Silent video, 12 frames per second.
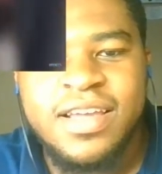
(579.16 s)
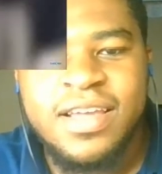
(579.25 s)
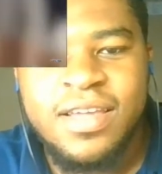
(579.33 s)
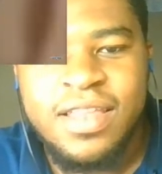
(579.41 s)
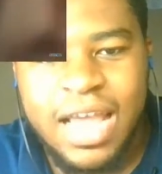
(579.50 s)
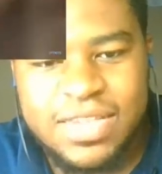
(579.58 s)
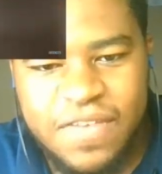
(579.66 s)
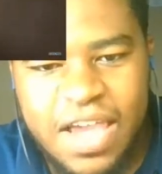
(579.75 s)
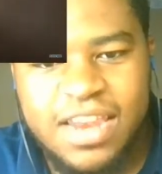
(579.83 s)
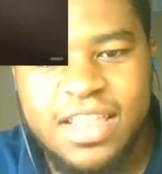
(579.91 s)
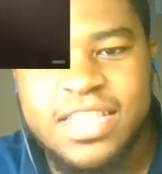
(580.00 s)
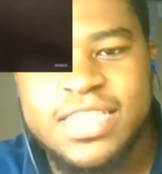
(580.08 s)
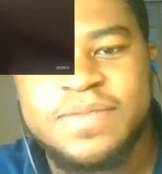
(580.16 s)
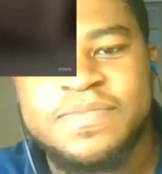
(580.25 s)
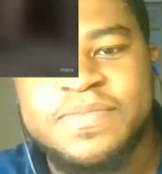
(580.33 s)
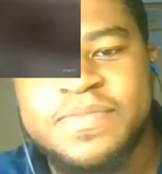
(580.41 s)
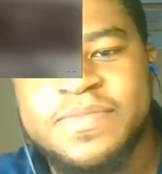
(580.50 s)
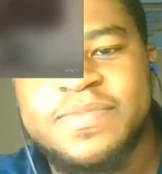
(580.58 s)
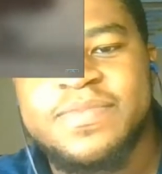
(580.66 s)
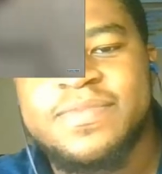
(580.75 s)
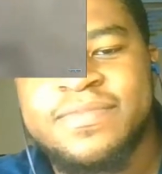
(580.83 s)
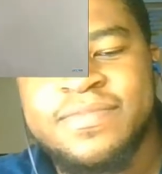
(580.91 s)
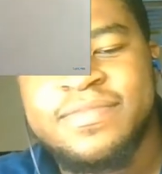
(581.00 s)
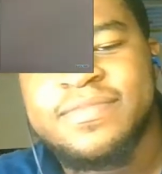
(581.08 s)
That's vandalism.
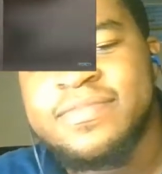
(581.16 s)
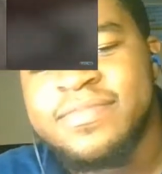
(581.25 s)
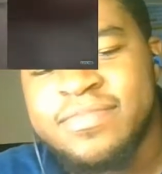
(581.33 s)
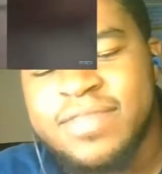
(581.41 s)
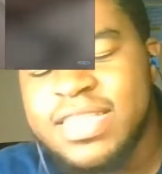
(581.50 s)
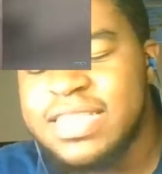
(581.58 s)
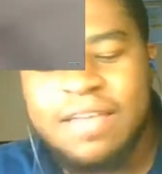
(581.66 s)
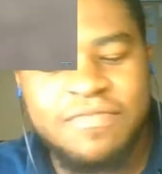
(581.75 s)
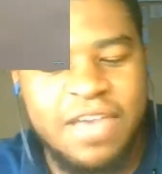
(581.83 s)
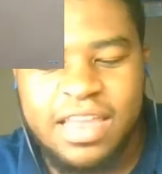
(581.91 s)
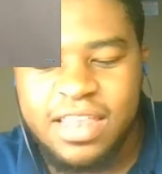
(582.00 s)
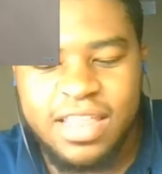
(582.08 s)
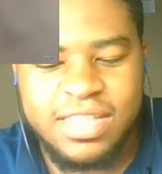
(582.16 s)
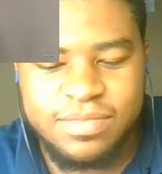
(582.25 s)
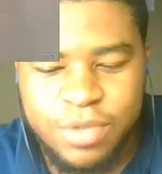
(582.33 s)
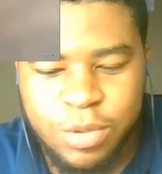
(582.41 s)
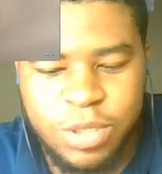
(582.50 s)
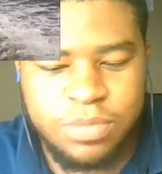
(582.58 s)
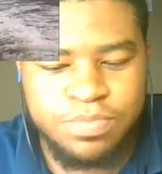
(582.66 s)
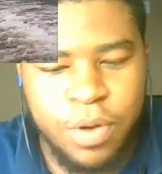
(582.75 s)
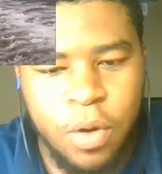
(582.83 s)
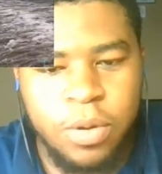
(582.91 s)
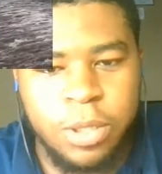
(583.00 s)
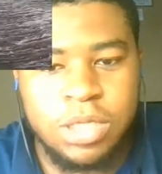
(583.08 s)
It's not vandalism. You just broke,
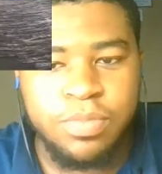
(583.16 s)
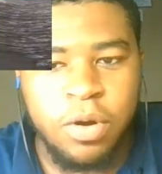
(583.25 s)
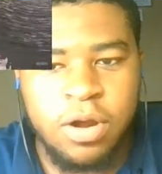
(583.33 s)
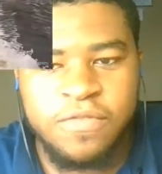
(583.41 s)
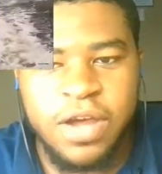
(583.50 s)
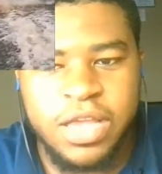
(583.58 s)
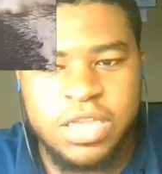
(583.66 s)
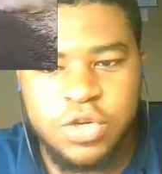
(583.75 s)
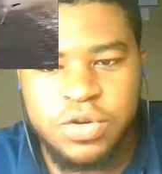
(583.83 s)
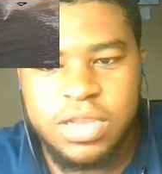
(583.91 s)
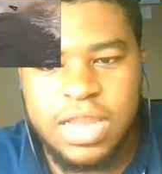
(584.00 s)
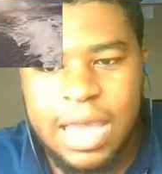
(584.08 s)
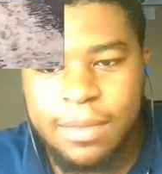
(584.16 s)
you just broke a fucking street lamp.